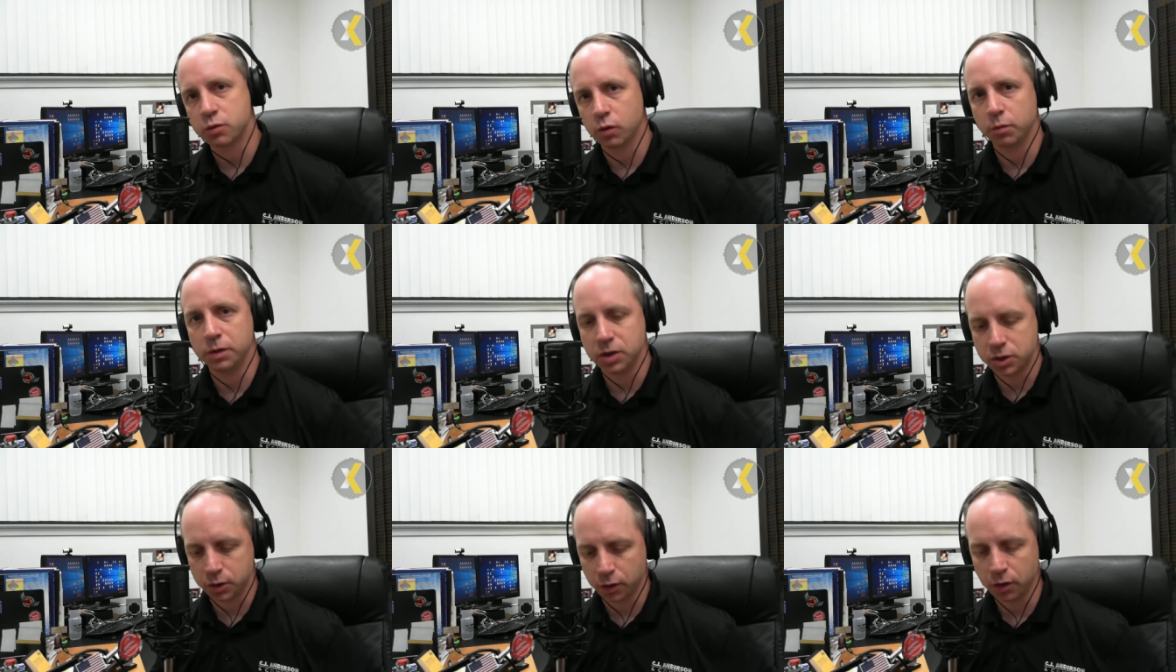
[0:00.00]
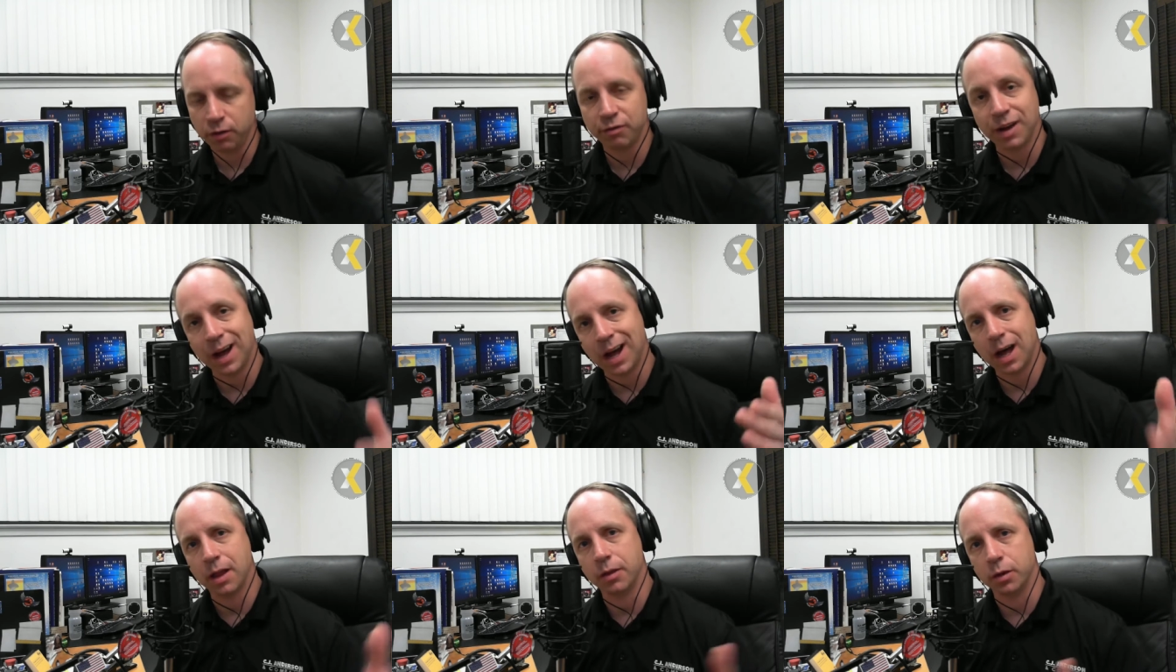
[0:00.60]
will be served
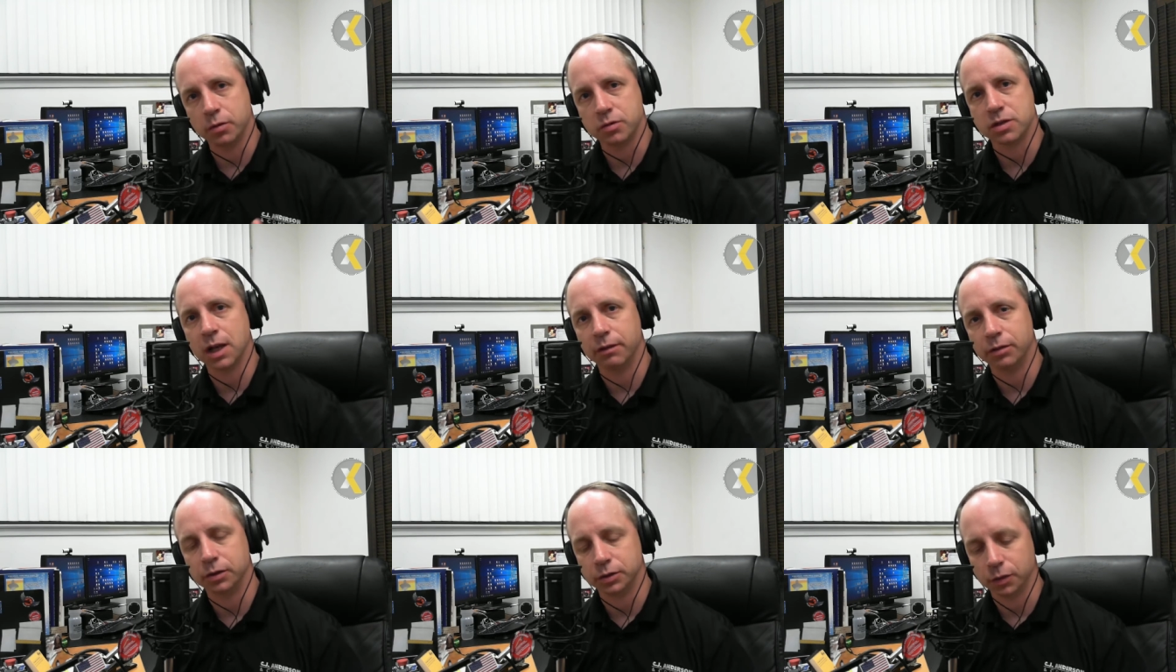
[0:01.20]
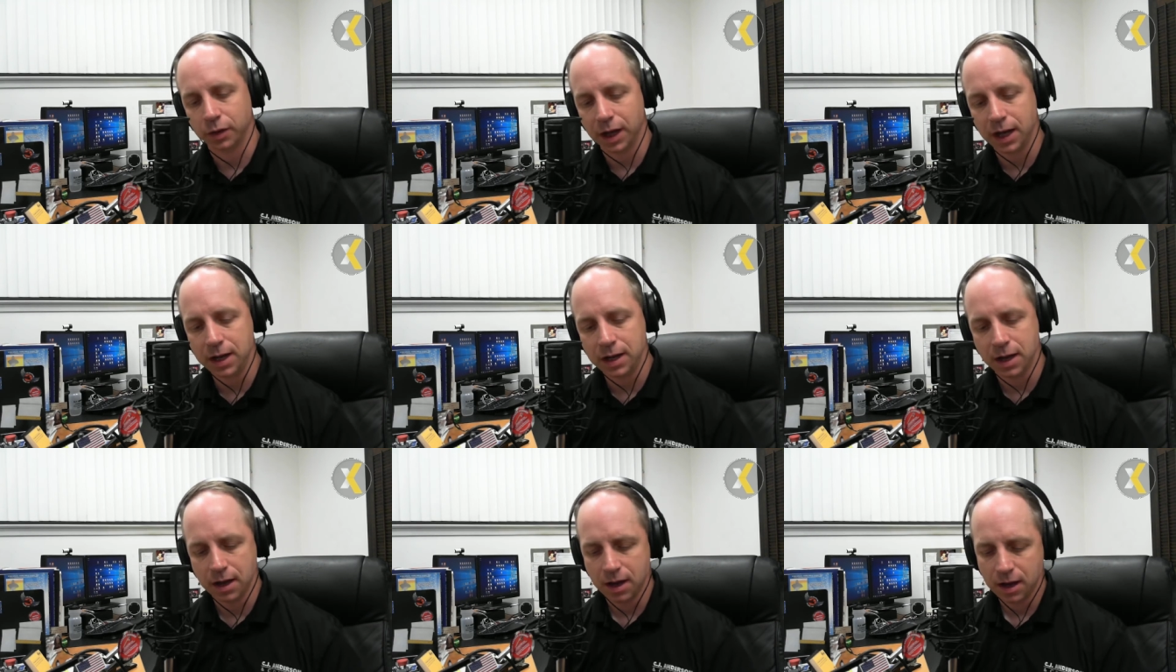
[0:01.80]
on those levels. Okay,
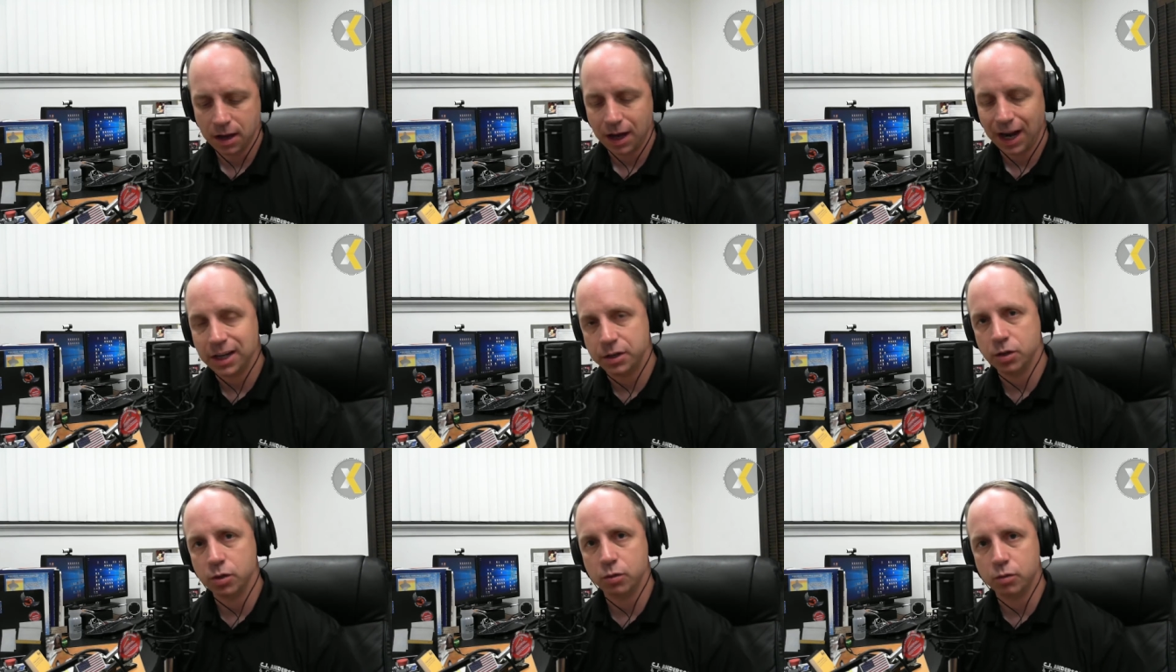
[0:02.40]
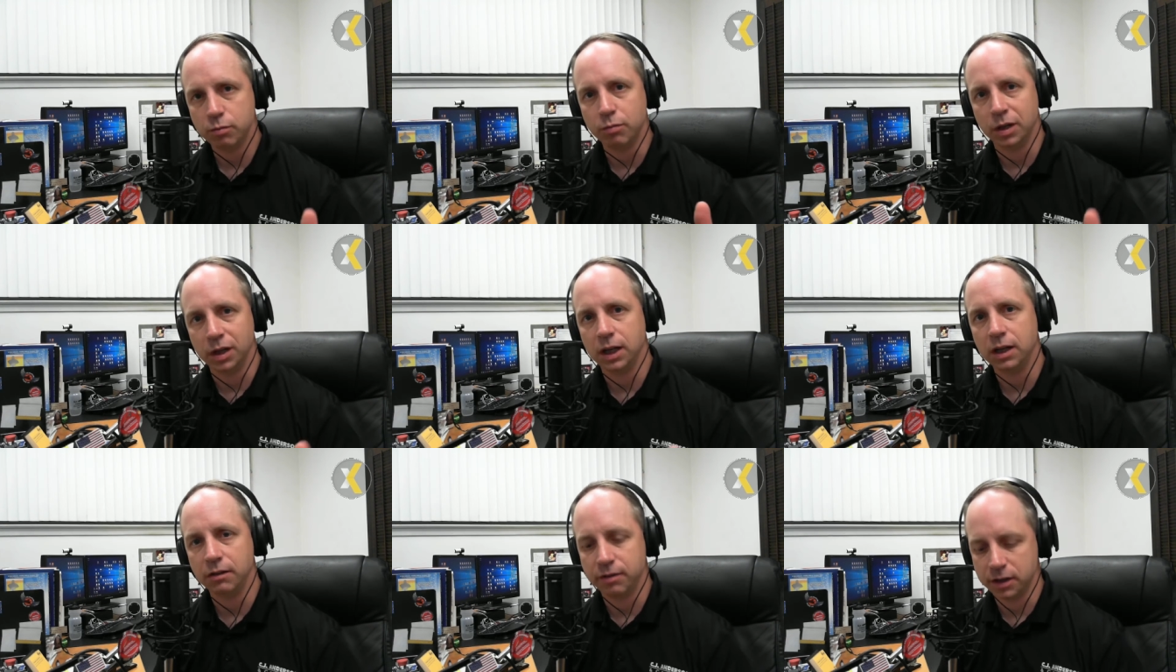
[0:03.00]
I do
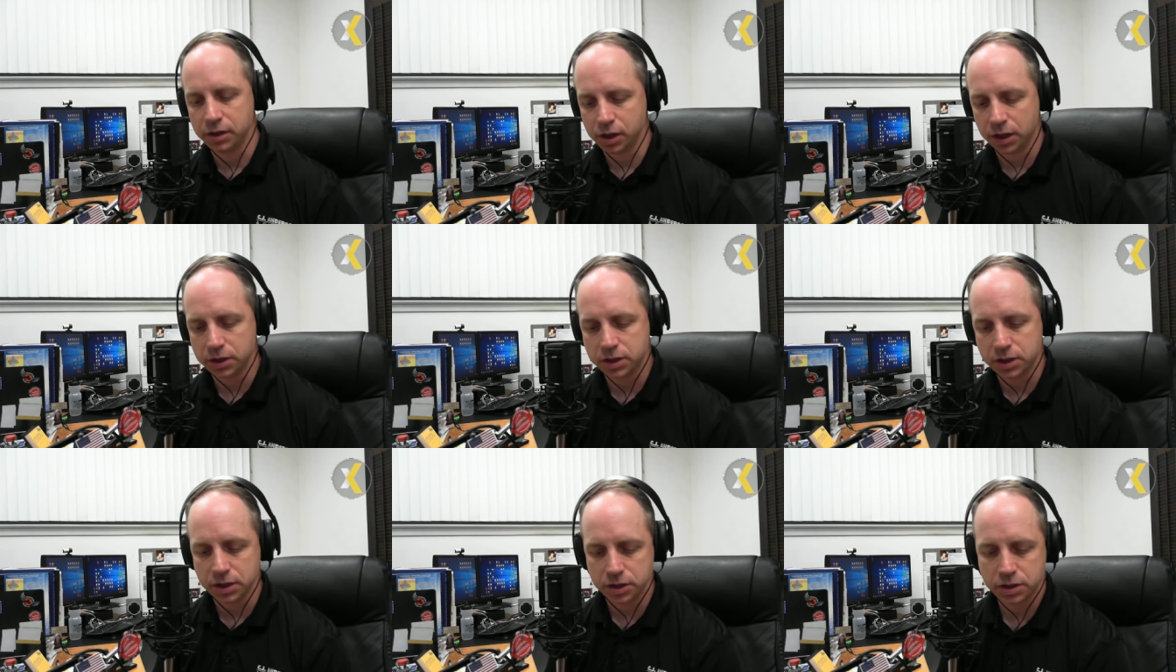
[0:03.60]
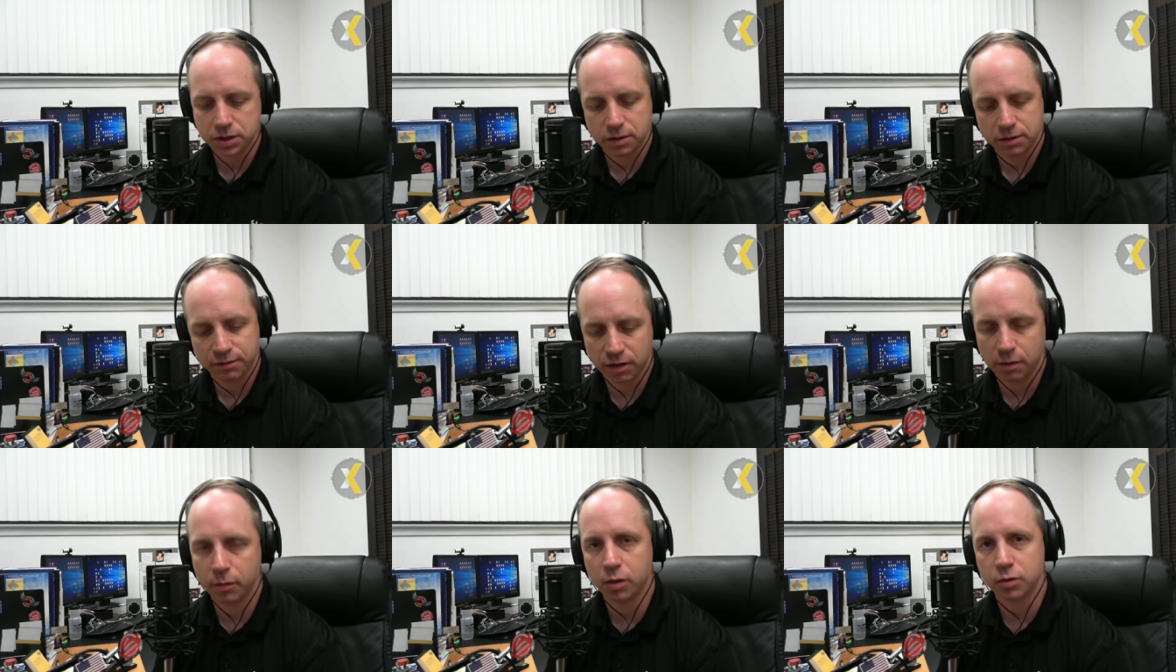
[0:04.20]
believe in justice for
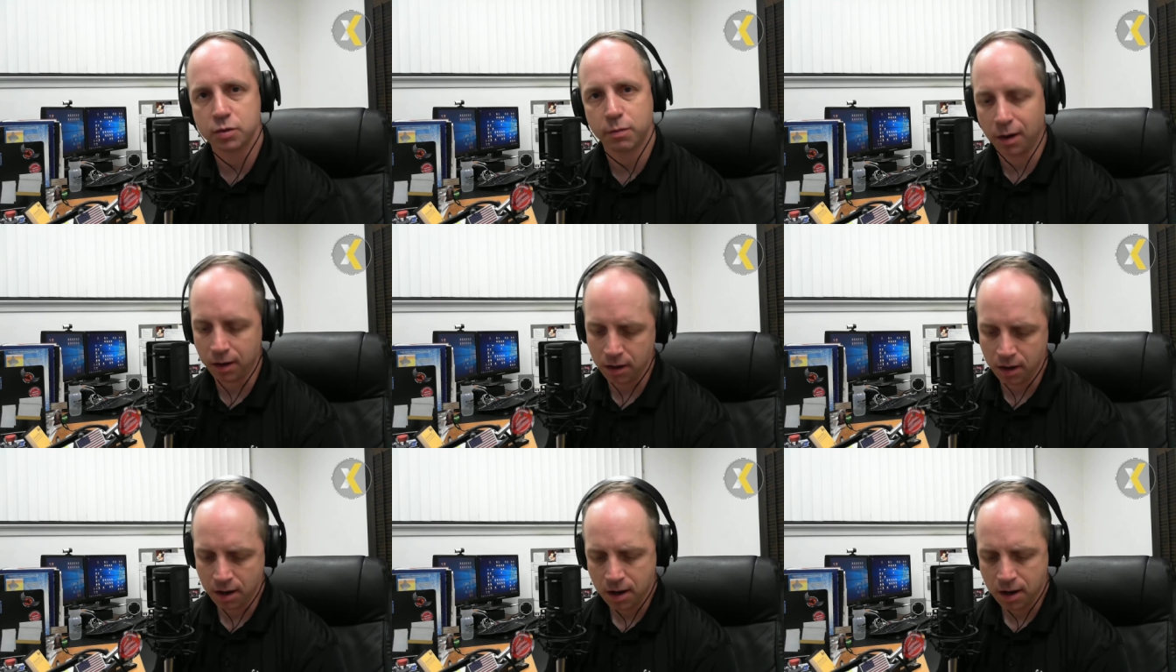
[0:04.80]
the most part.